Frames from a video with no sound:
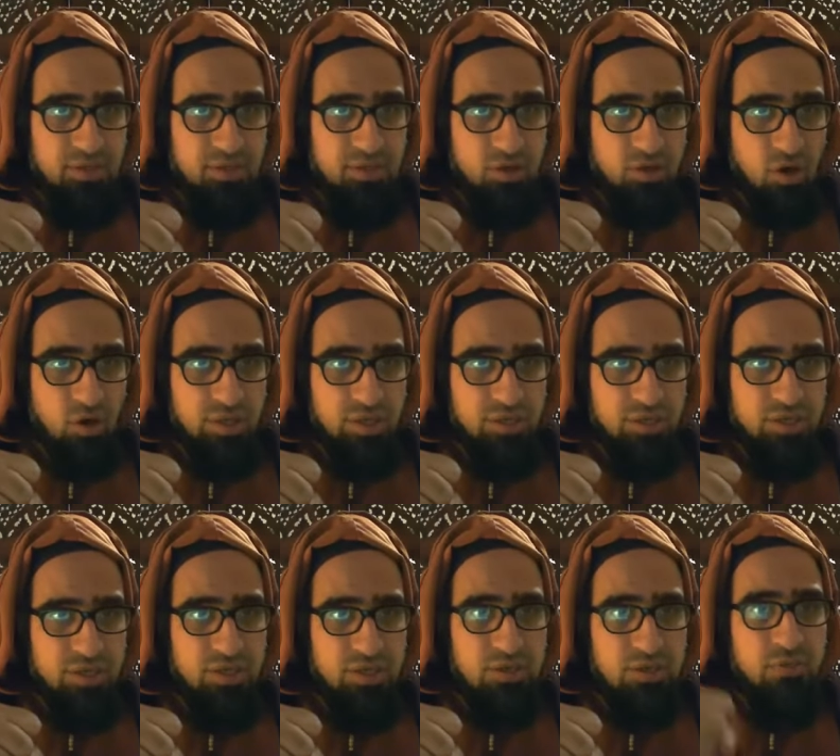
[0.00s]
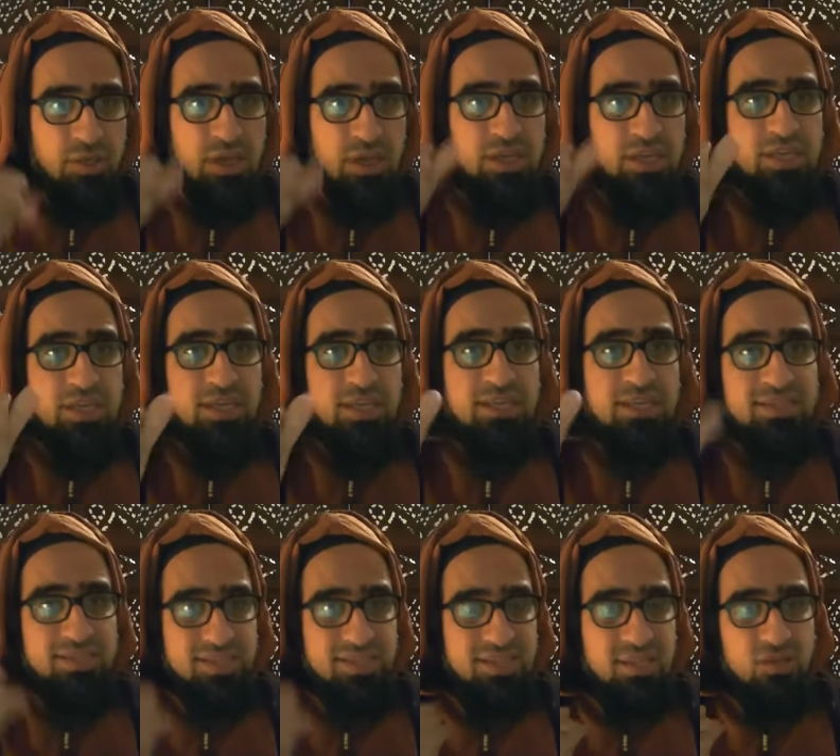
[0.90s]
knowledge that
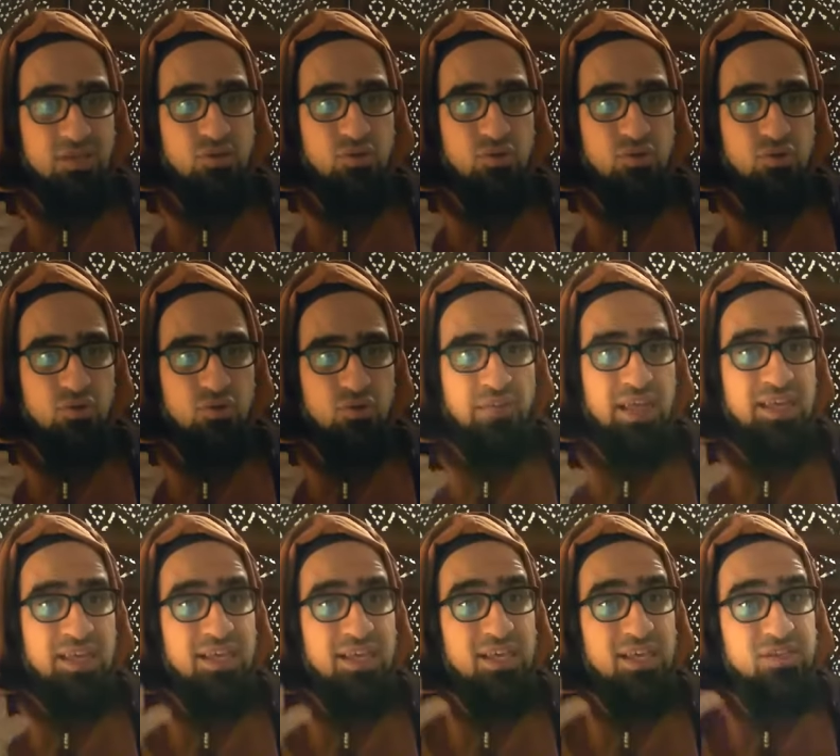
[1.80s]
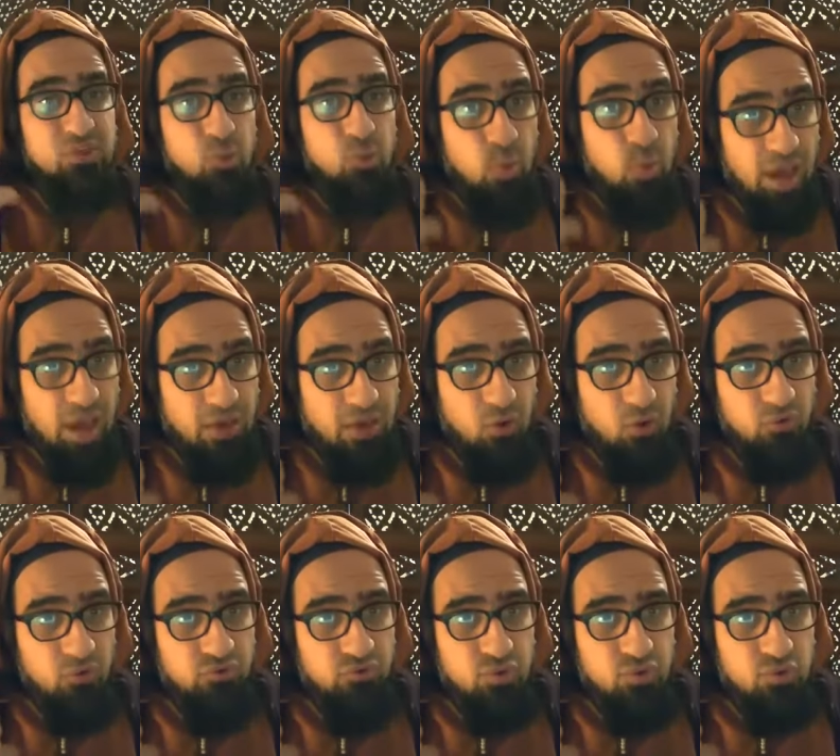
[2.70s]
He is seeing you, that He is aware
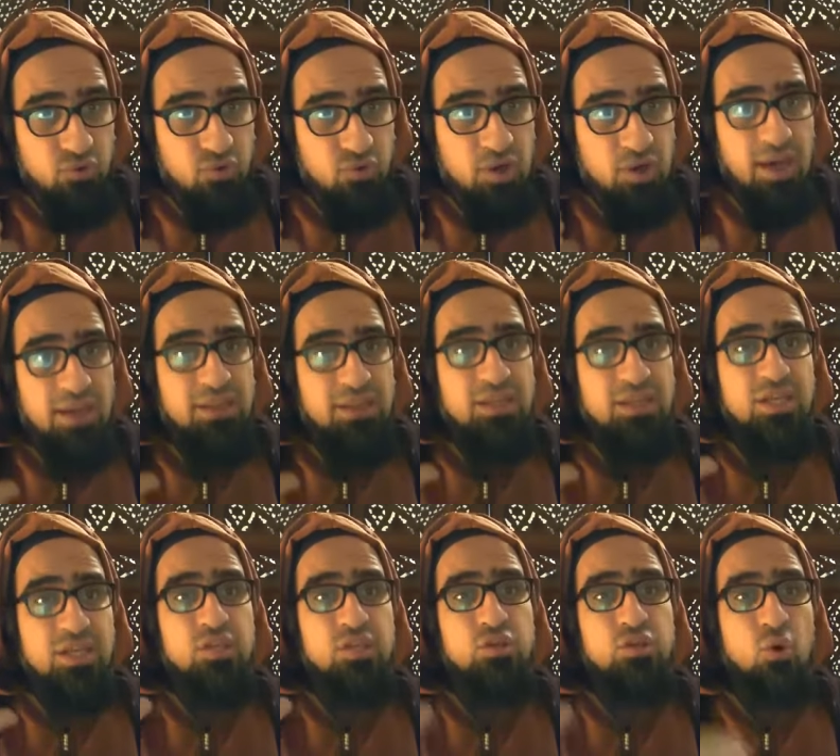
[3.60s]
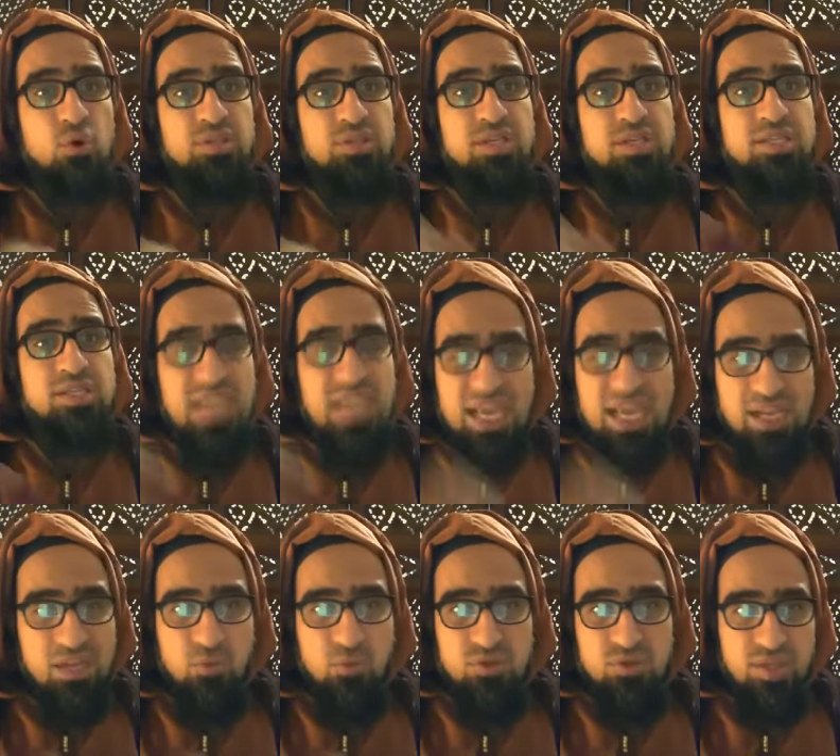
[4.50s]
of you, and He knows
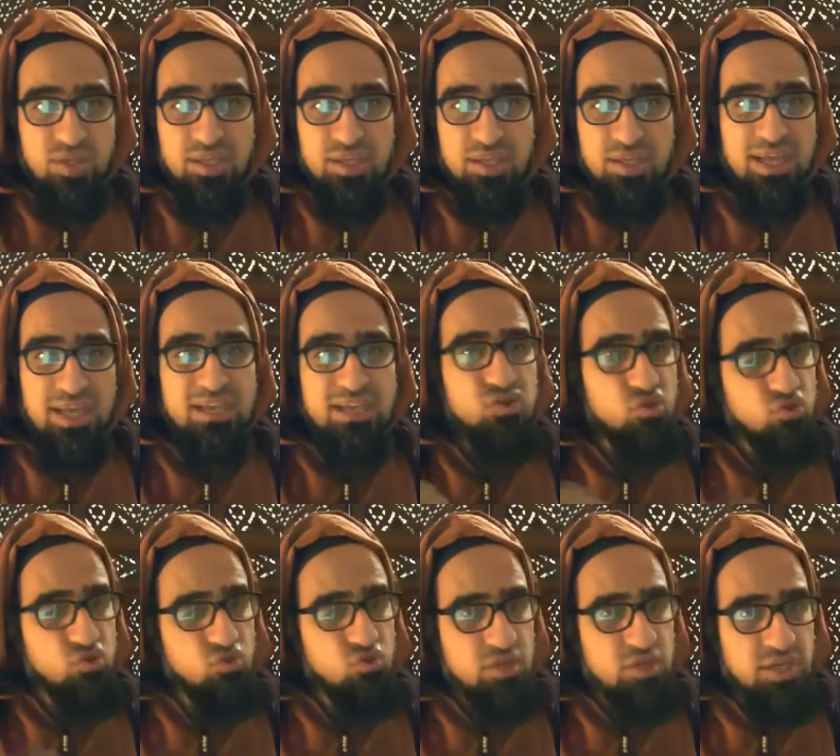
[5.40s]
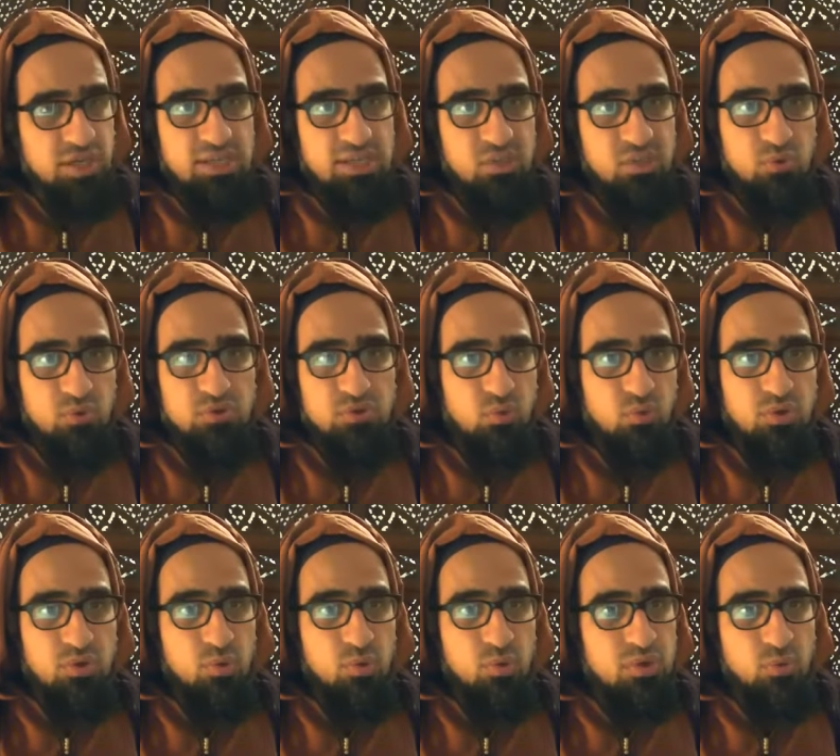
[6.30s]
exactly what's thinking and He's scrutinizing what's,
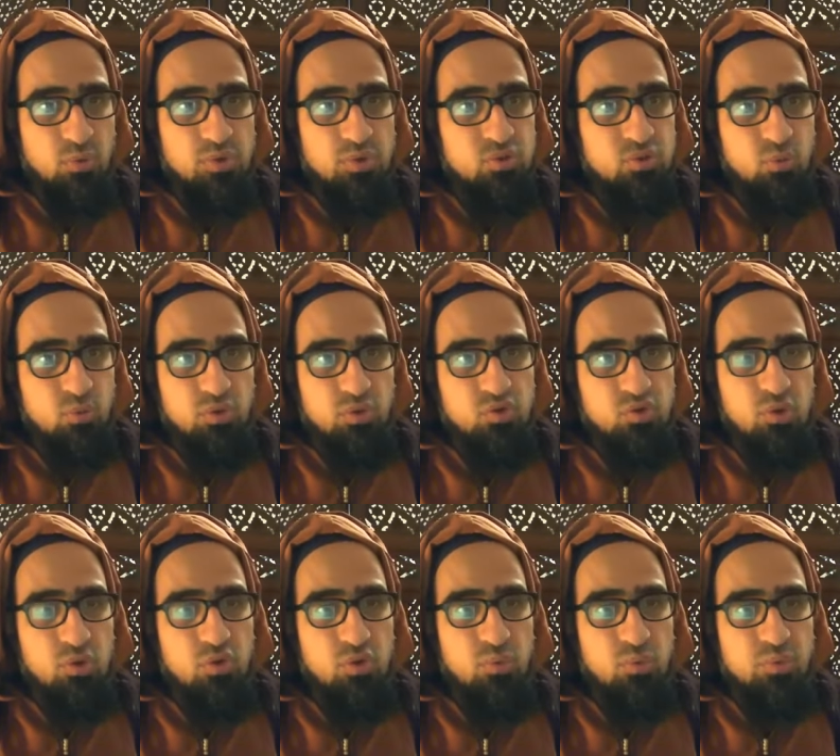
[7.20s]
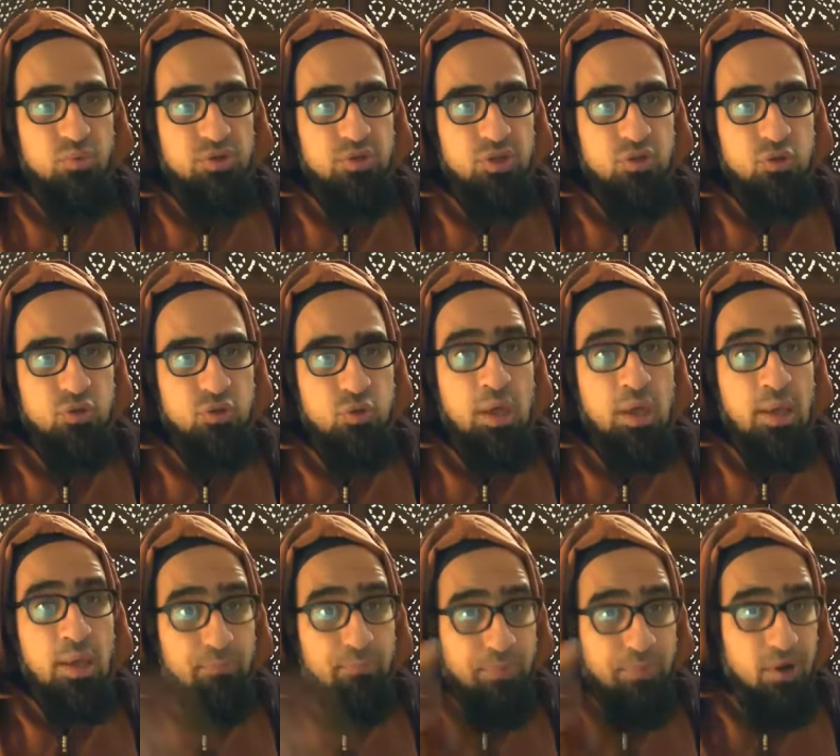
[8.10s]
what, what's, what's going on within you.
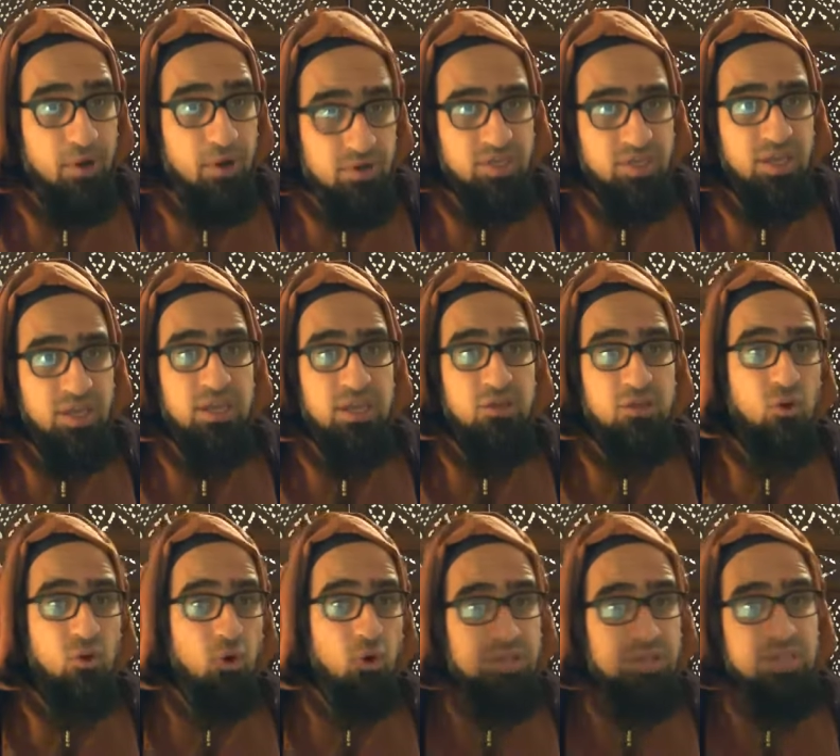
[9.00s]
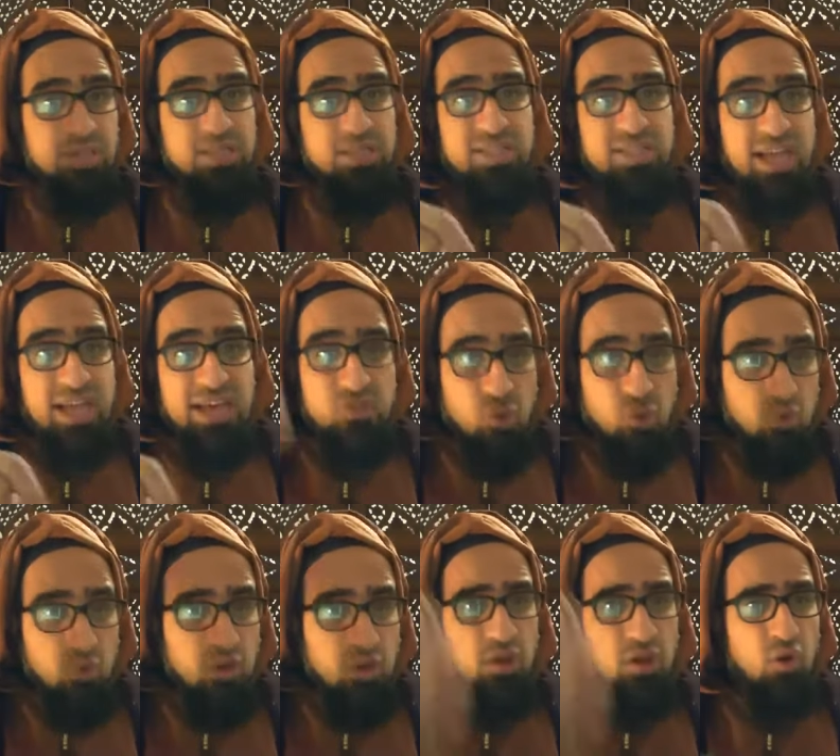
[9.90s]
But He only desires, He
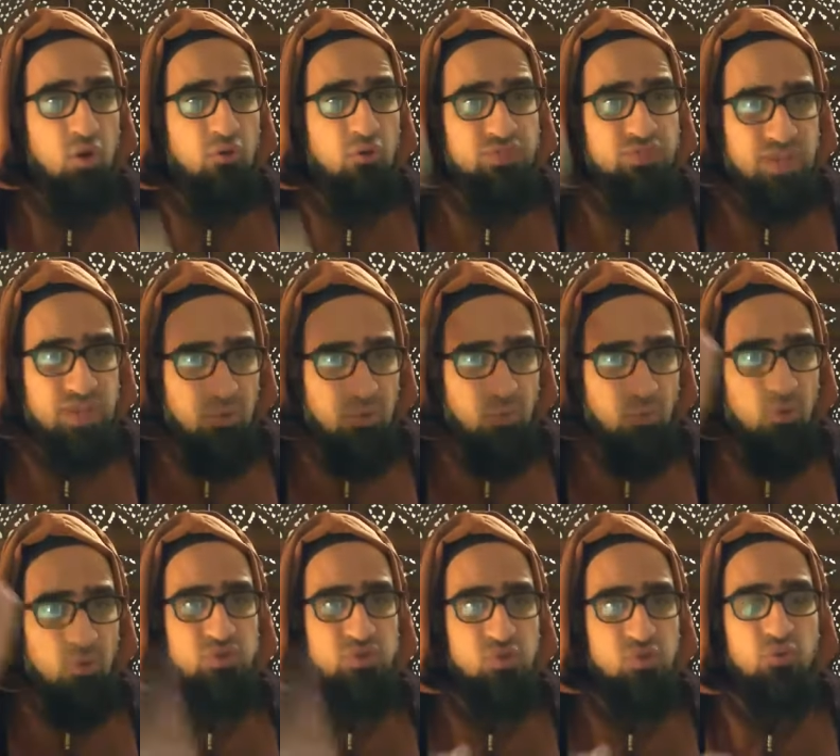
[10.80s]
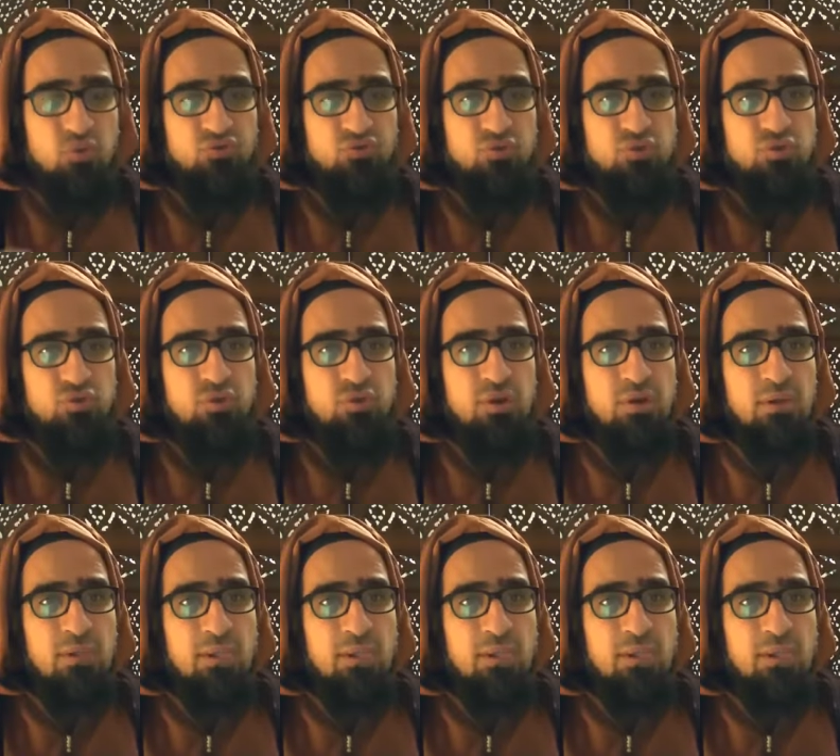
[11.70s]
only loves and wants good for you